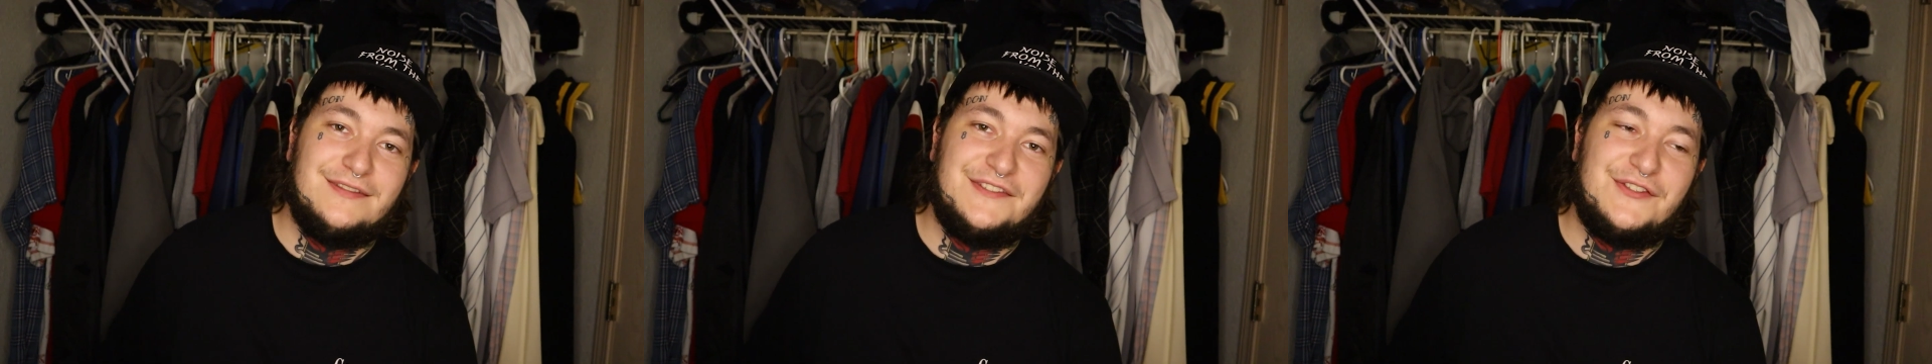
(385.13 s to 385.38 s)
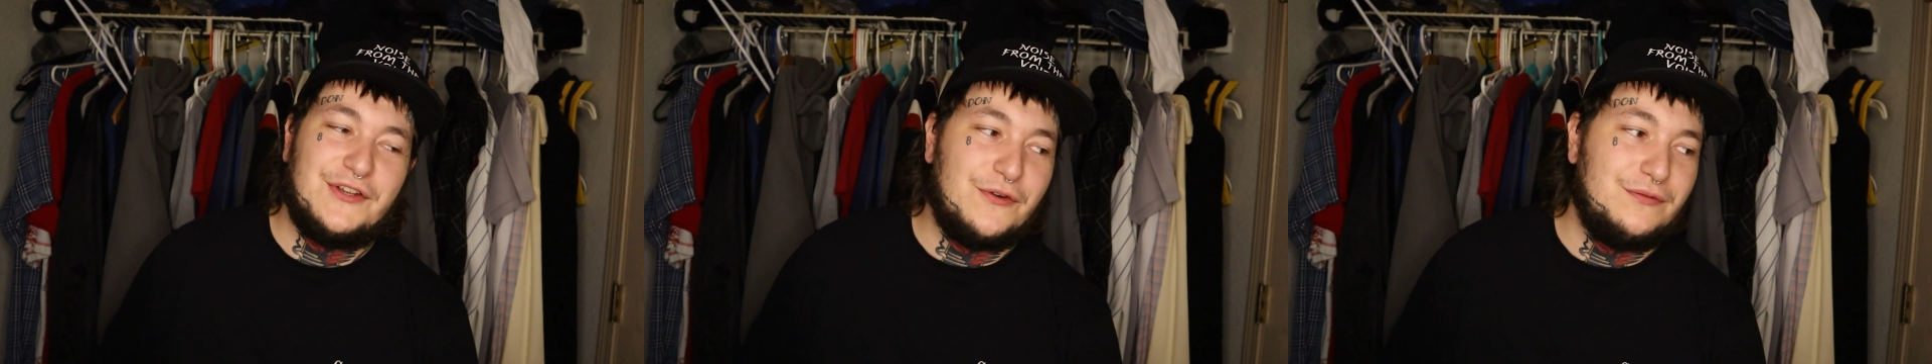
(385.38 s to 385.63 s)

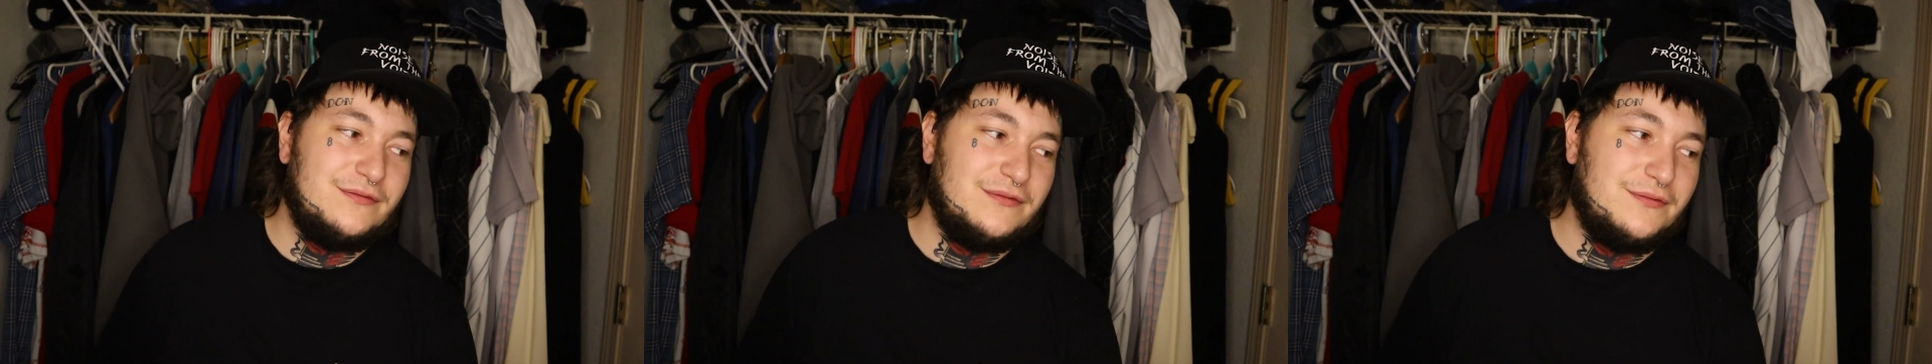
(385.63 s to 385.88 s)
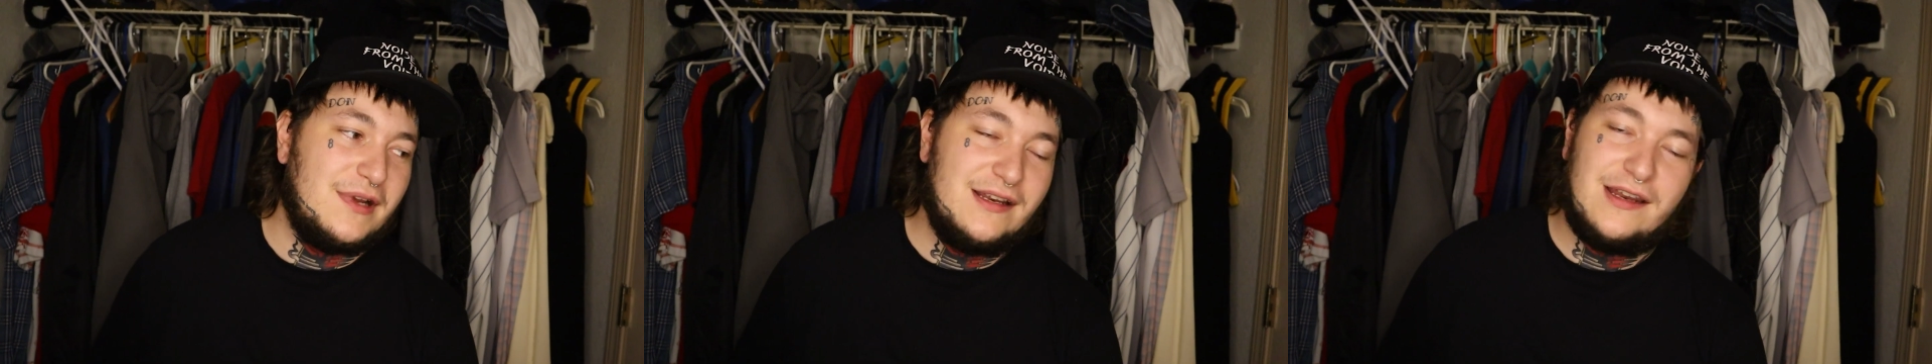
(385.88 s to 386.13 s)
So
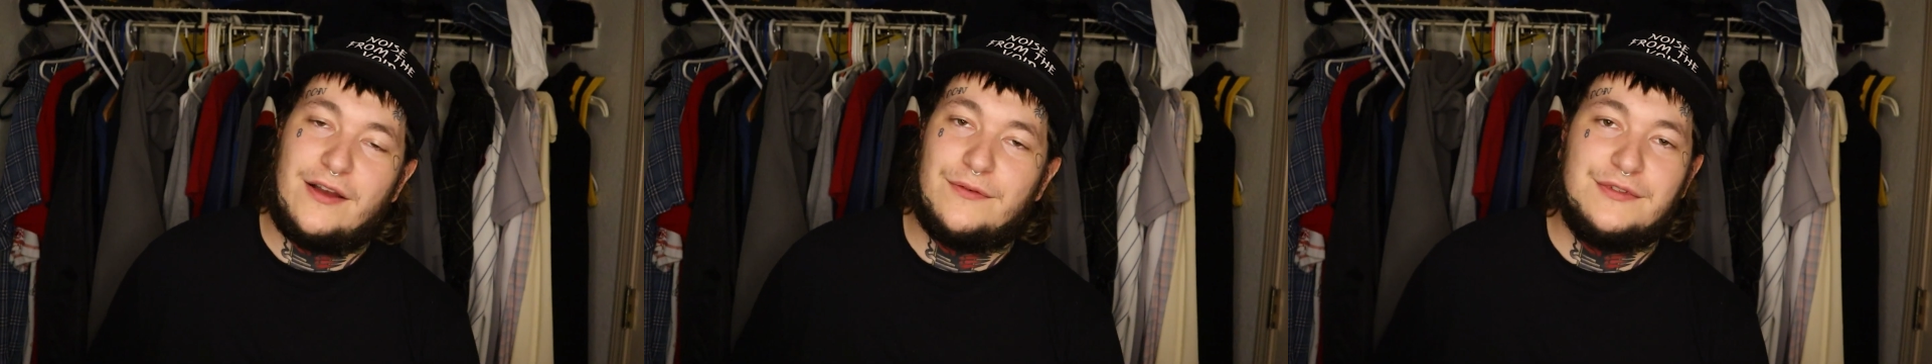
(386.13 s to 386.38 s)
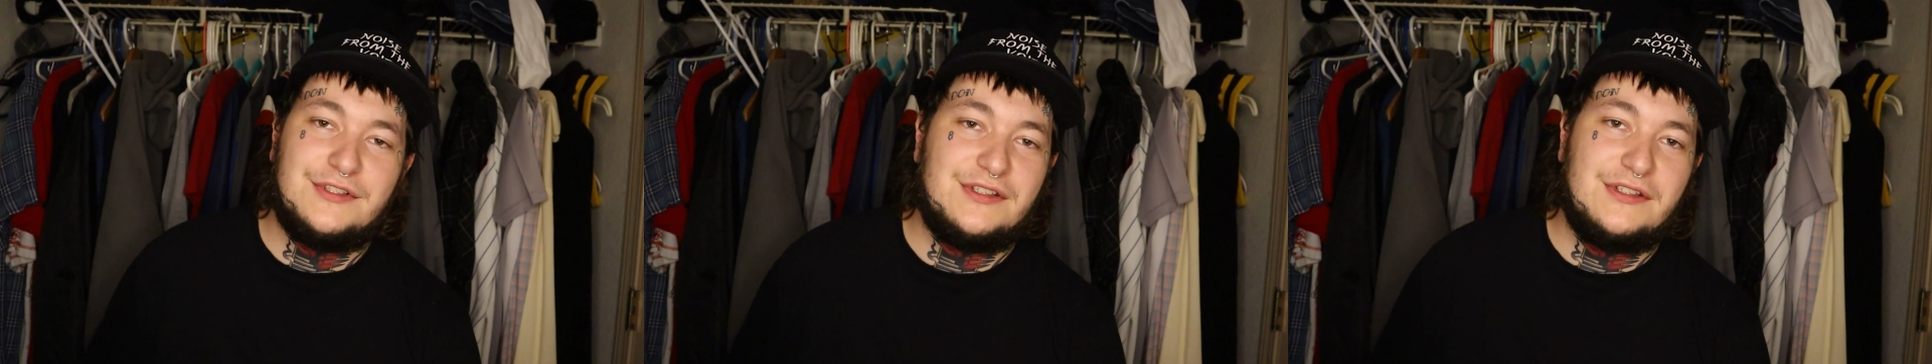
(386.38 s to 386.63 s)
right now
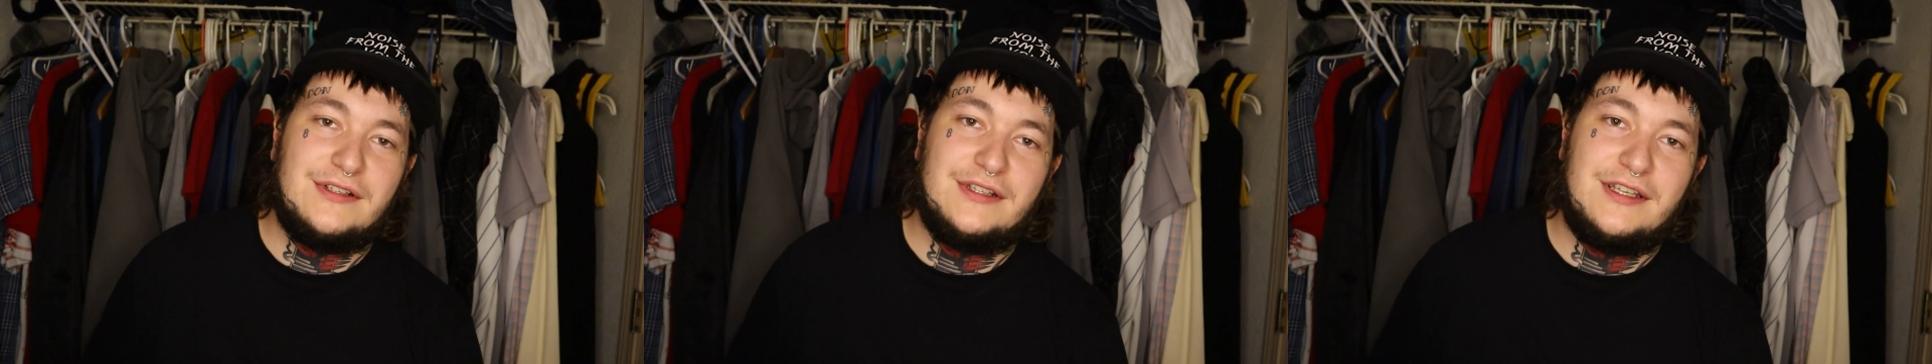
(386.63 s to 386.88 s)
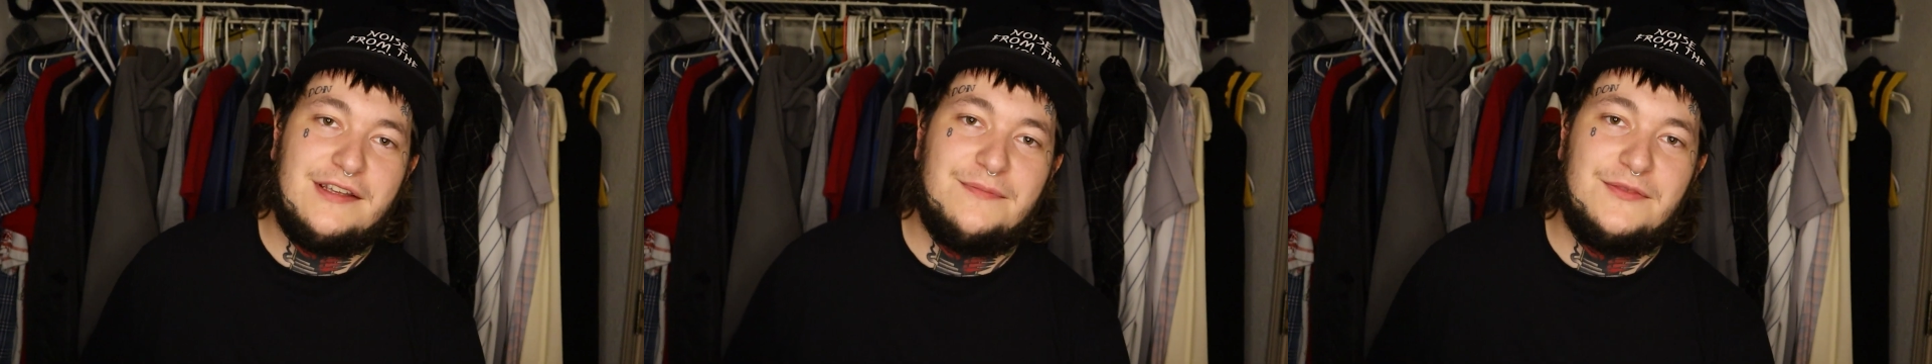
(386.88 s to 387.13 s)
we're just going
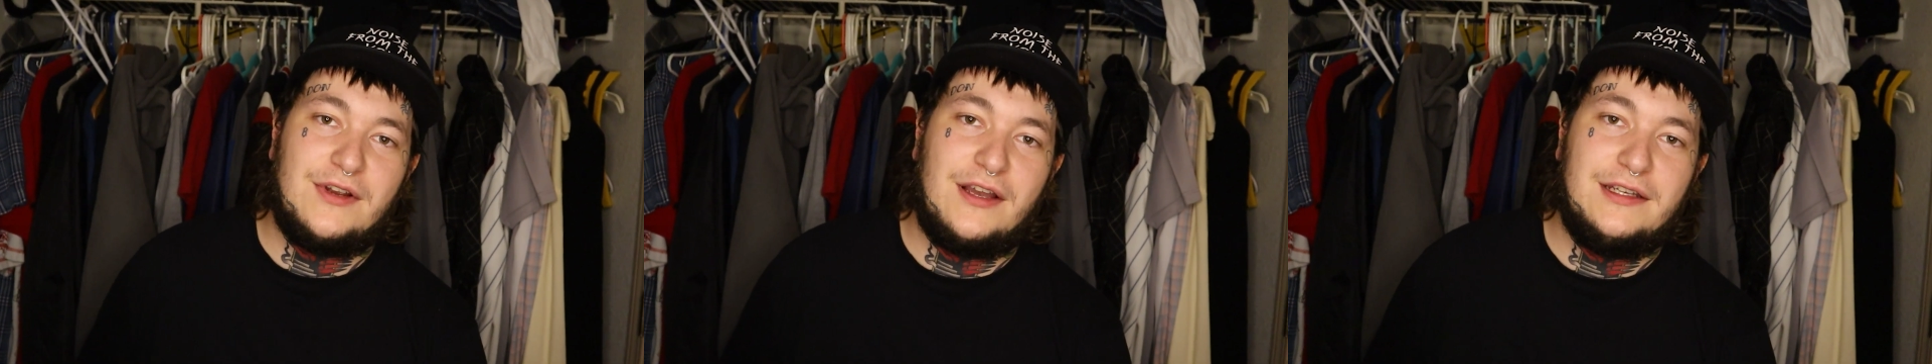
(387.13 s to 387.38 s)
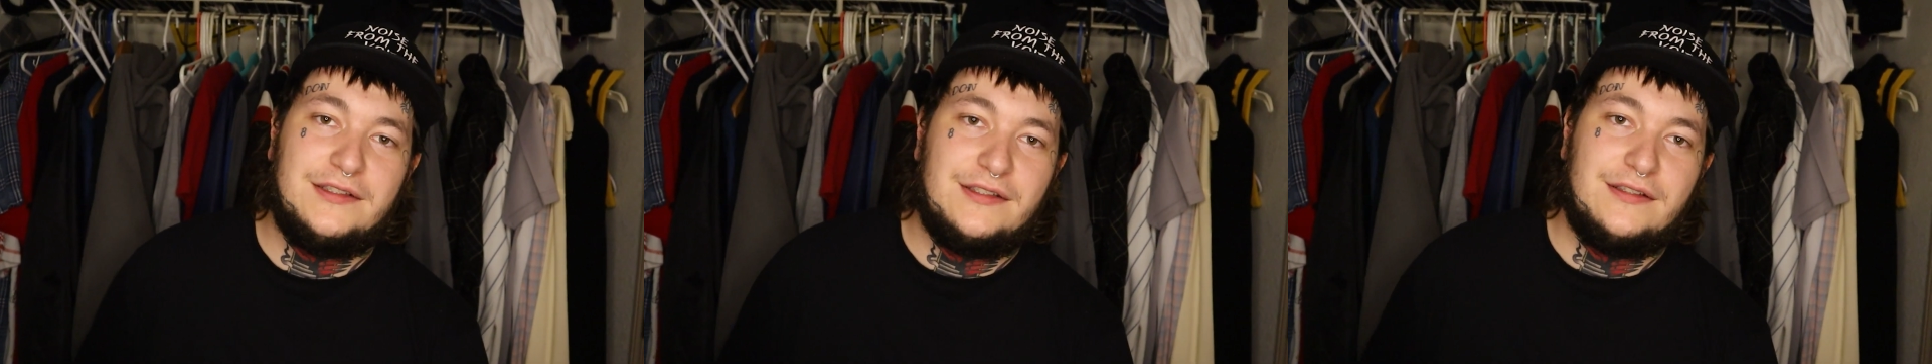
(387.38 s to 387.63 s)
to keep trying